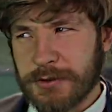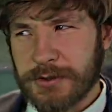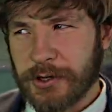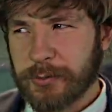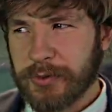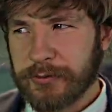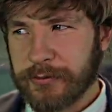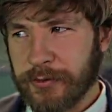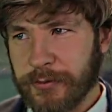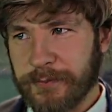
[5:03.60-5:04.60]
just going to
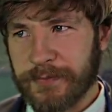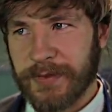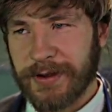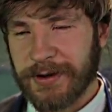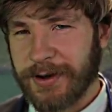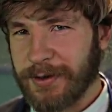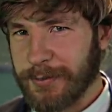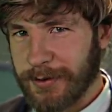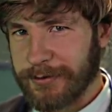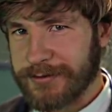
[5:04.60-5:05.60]
perform a
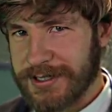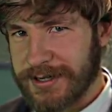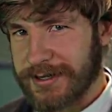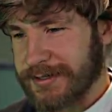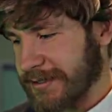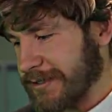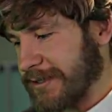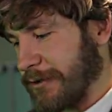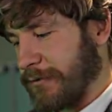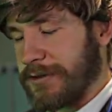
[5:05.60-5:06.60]
couple of tests.
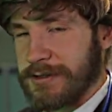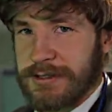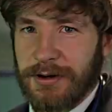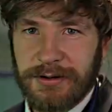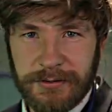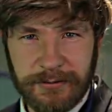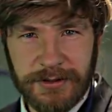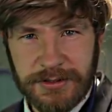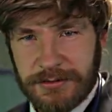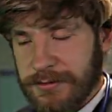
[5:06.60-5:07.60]
Now, these aren't
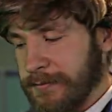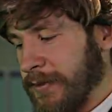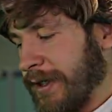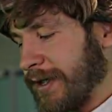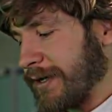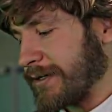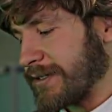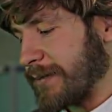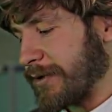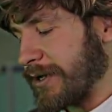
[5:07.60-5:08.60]
official
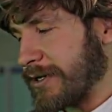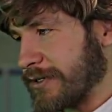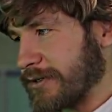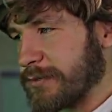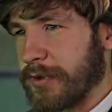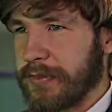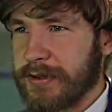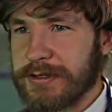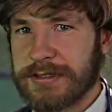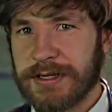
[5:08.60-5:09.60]
examinations, but
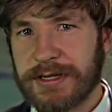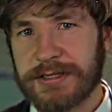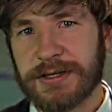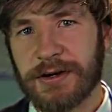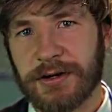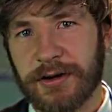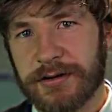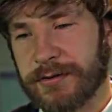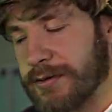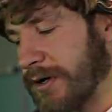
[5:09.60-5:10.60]
these tests are
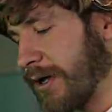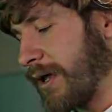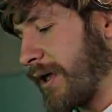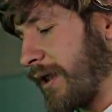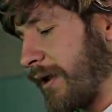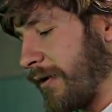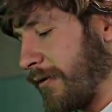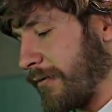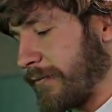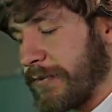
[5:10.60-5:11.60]
going to
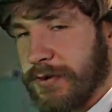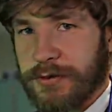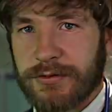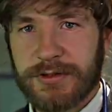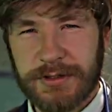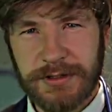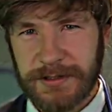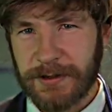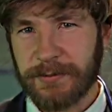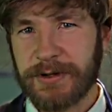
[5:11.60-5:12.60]
allow you to
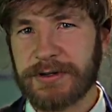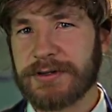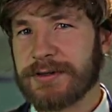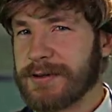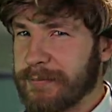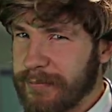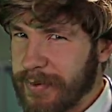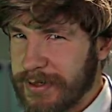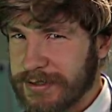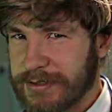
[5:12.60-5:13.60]
determine the
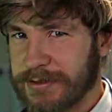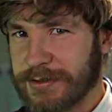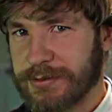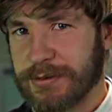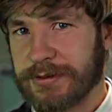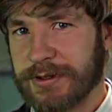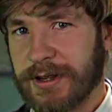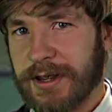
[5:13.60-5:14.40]
best sort